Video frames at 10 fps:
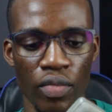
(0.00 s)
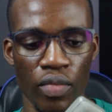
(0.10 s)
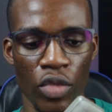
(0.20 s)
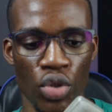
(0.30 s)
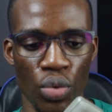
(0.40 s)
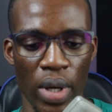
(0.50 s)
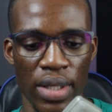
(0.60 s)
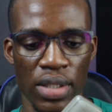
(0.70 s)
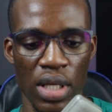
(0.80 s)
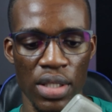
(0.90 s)
to where it
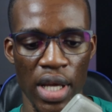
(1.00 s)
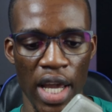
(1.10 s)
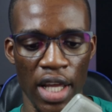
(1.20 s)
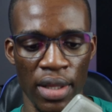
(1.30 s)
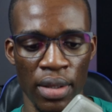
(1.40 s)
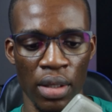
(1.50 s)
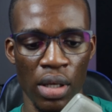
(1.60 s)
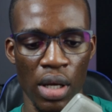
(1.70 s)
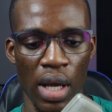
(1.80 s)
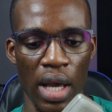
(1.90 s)
says Earn.
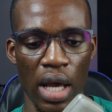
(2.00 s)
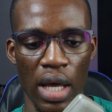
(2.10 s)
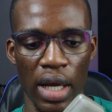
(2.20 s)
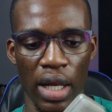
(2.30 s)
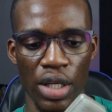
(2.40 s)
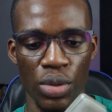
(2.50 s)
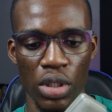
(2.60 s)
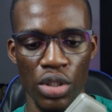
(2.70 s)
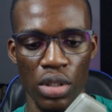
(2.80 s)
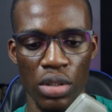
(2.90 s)
and I can actually
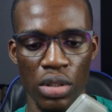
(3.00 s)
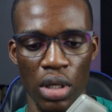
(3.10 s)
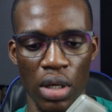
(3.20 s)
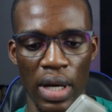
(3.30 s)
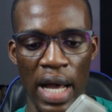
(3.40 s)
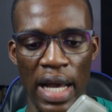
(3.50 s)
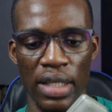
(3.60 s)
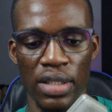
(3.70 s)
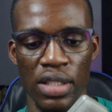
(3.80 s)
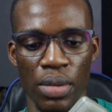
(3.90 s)
just add
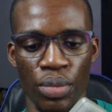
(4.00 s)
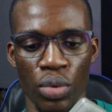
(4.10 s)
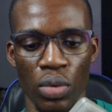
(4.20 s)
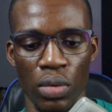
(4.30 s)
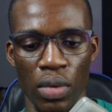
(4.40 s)
simple